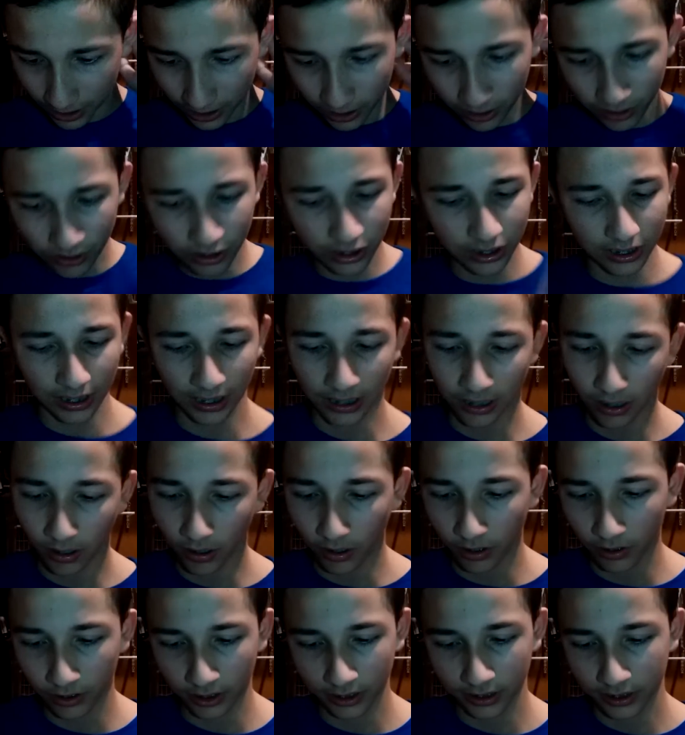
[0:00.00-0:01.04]
there's just like
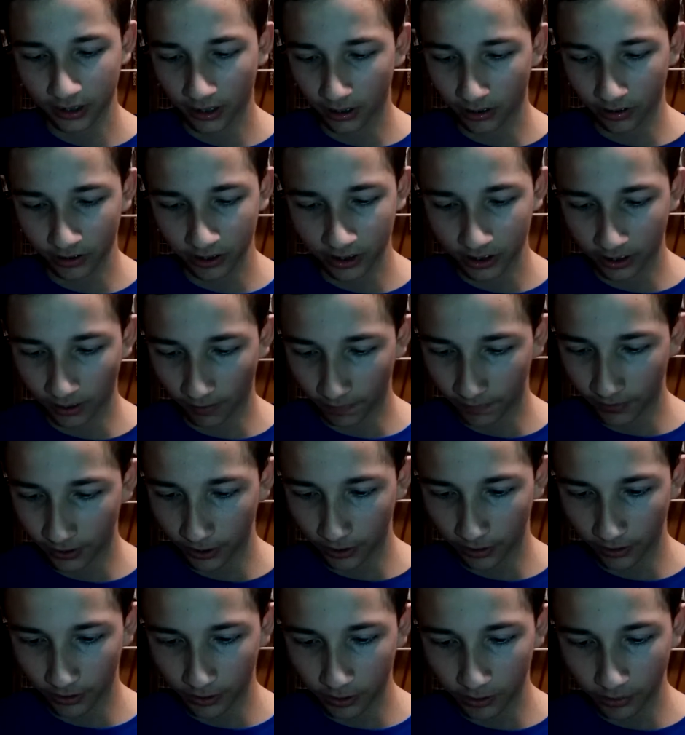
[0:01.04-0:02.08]
all this other stuff
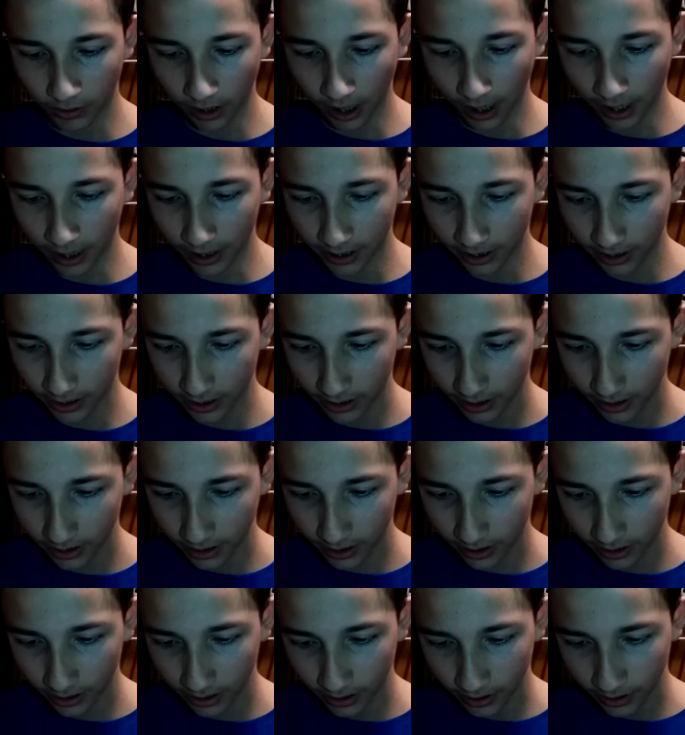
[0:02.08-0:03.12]
here. You got
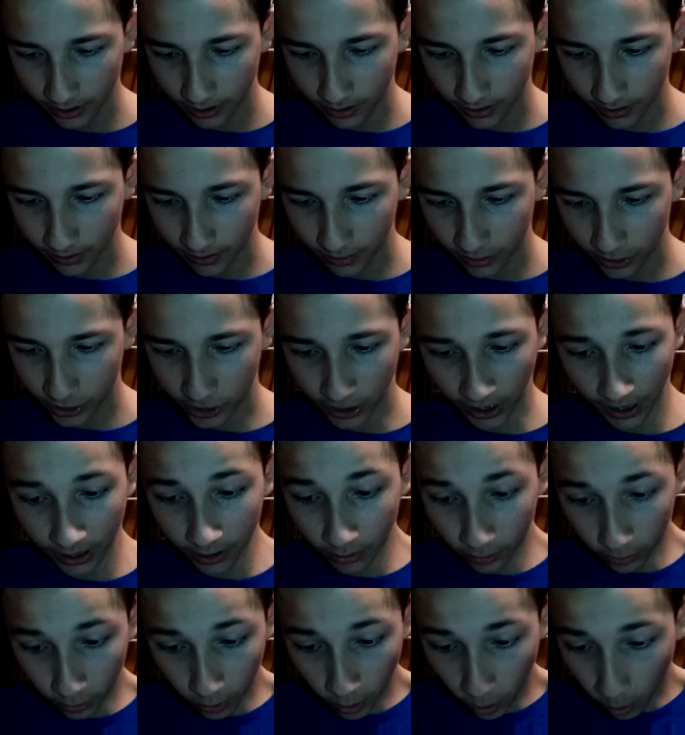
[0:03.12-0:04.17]

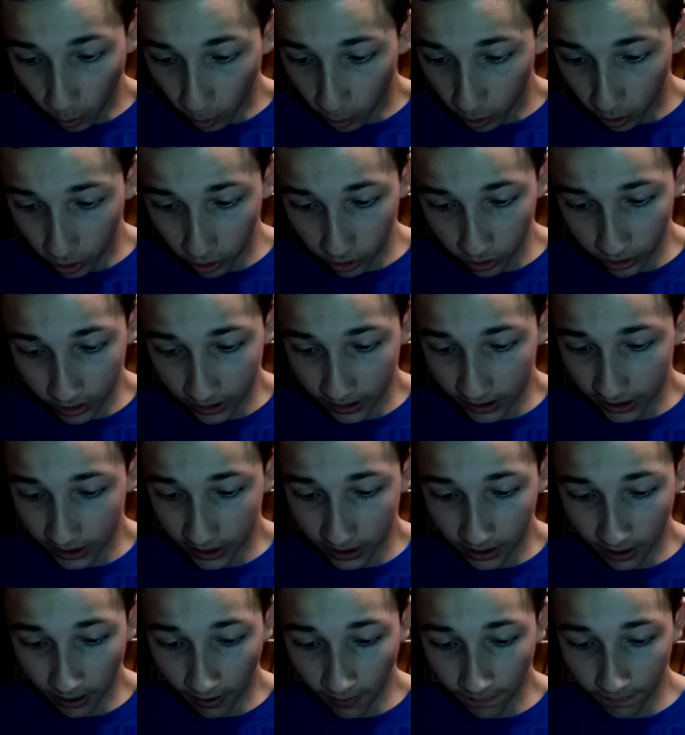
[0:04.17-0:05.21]
shader cores and
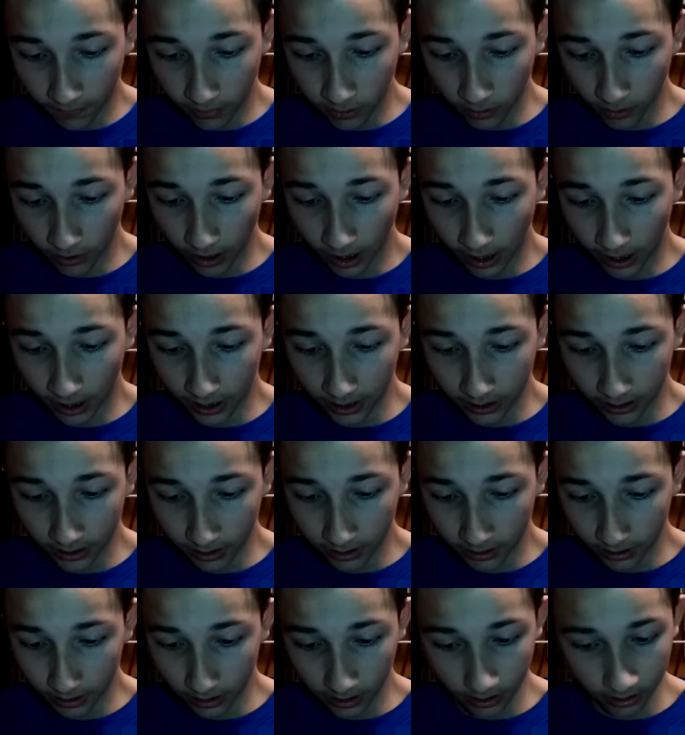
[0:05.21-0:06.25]
stuff. You got
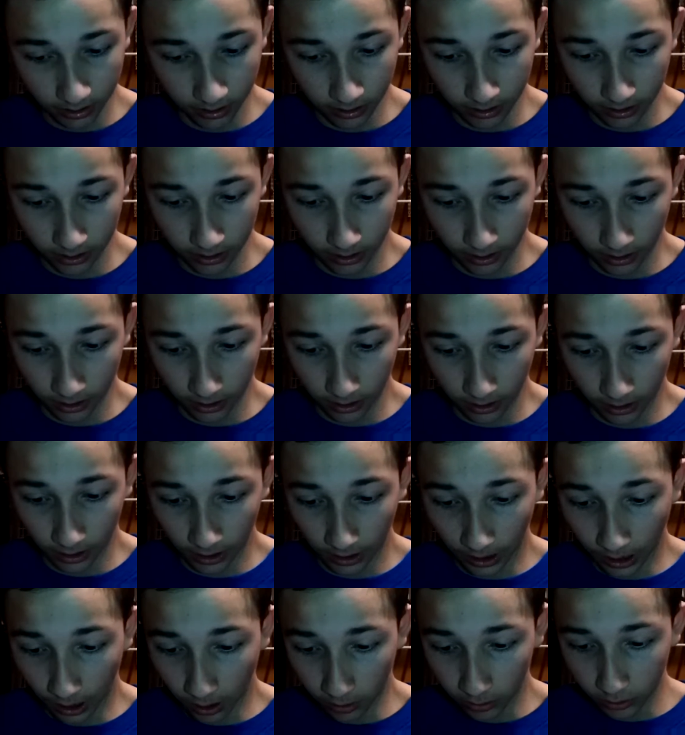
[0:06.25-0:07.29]

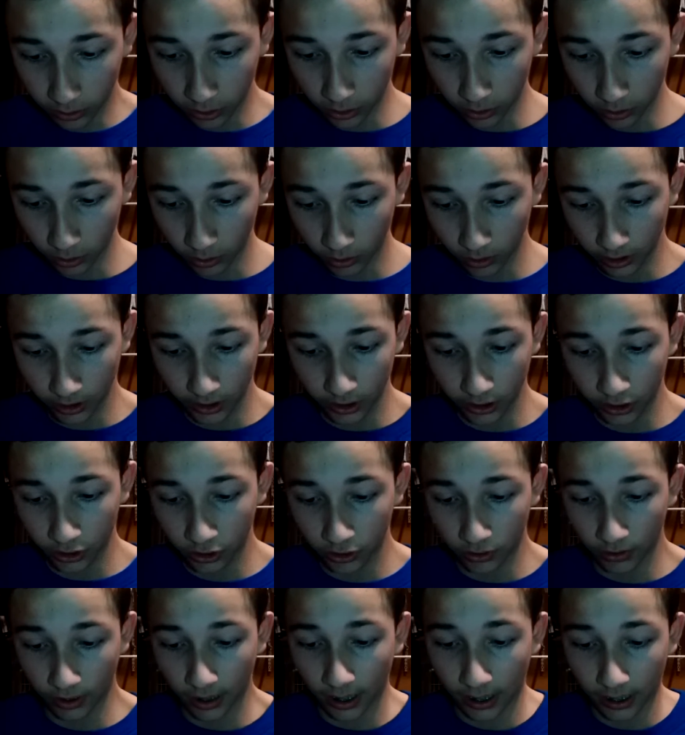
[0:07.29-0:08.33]
cloud storage.
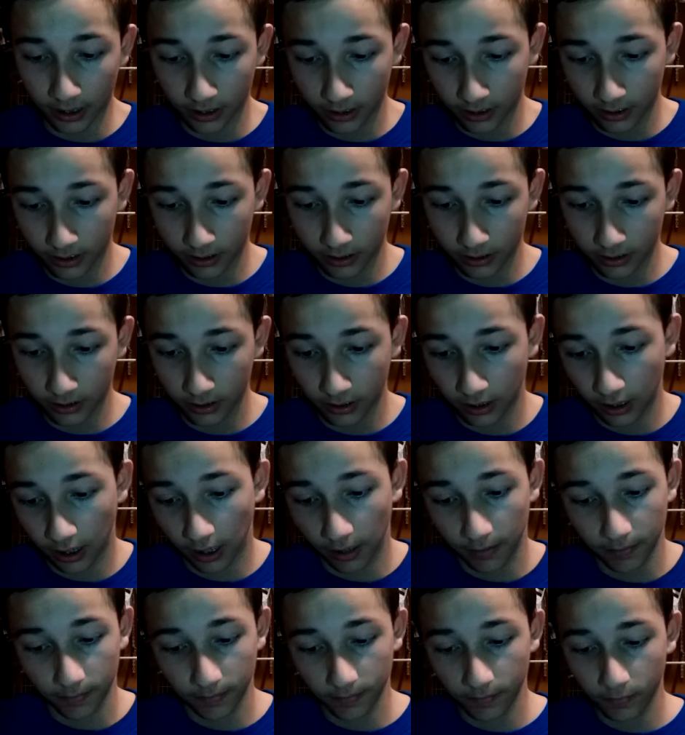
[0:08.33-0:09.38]
You got,
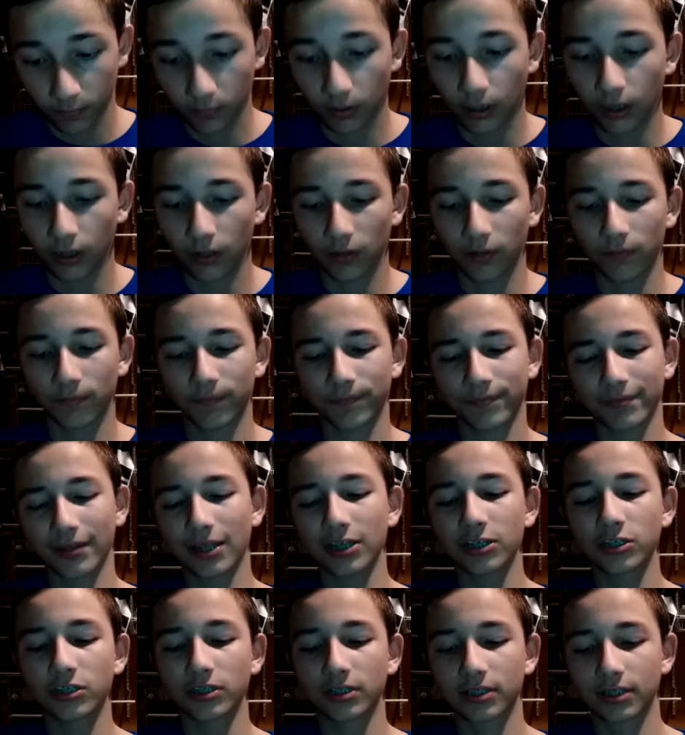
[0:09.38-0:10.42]
well, I
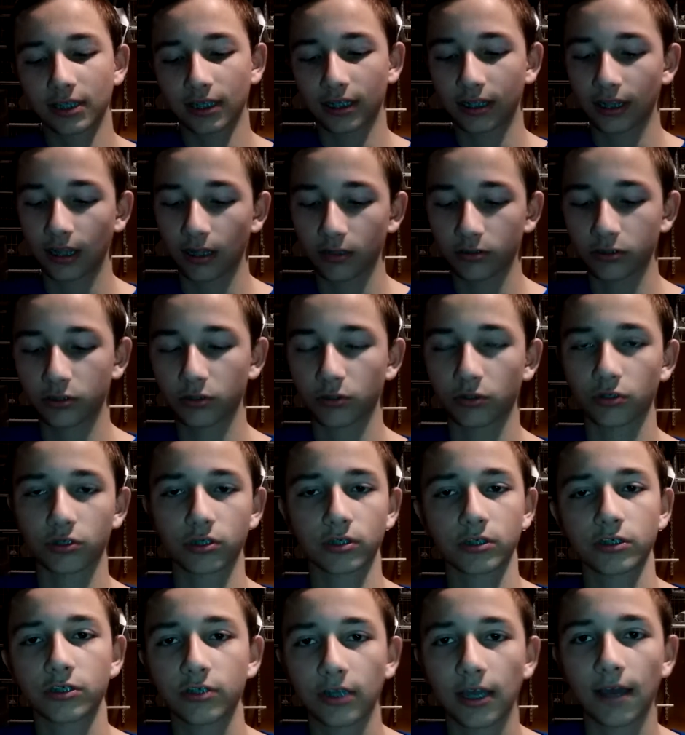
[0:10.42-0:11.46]
shouldn't say cloud storage
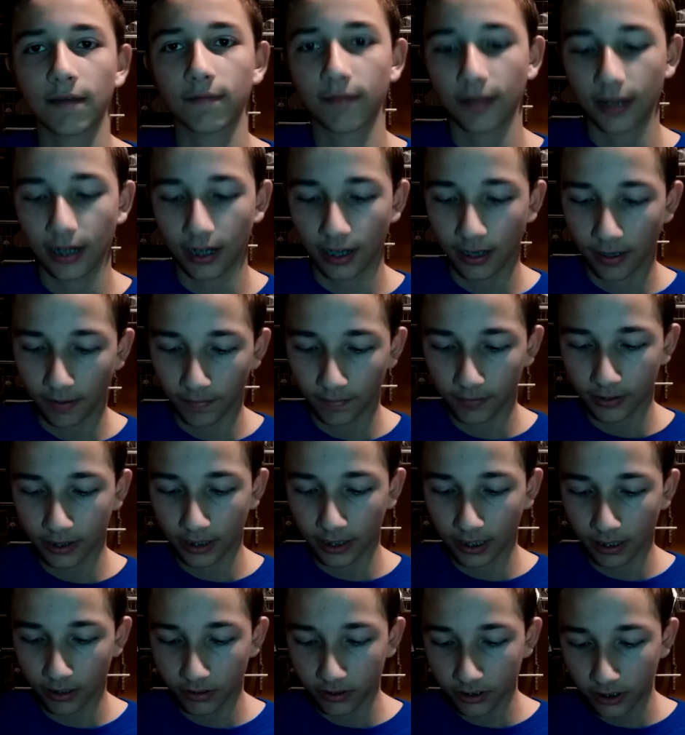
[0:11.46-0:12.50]
because you have that on everything
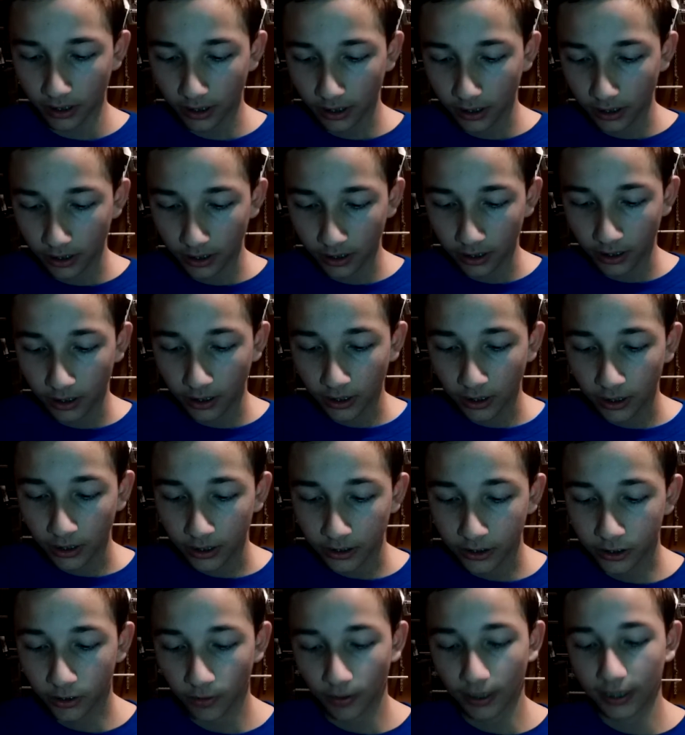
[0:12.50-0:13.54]
else.
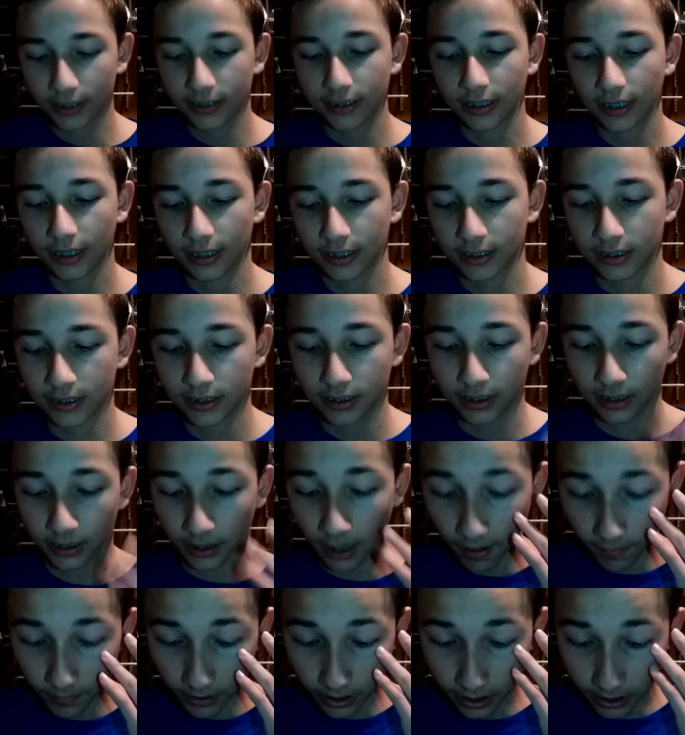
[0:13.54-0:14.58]
DirectX
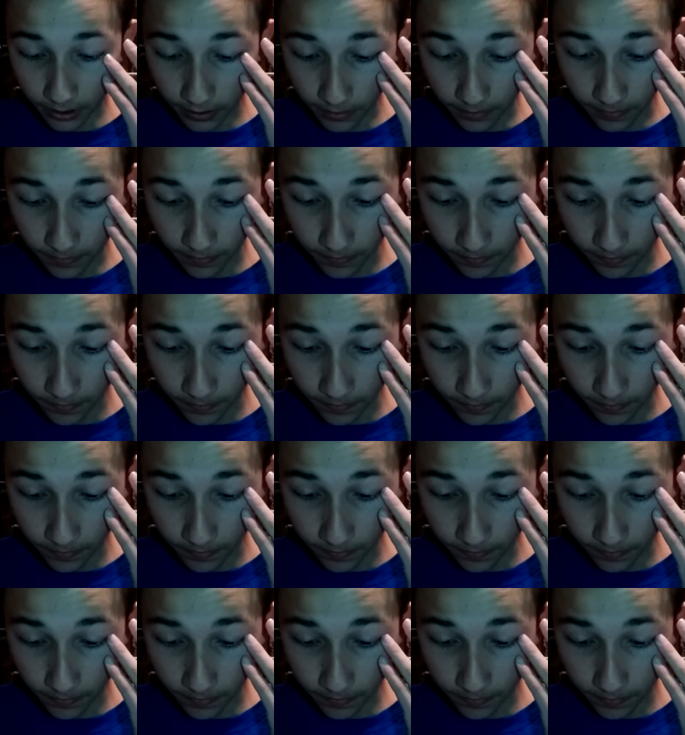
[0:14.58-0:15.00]
11.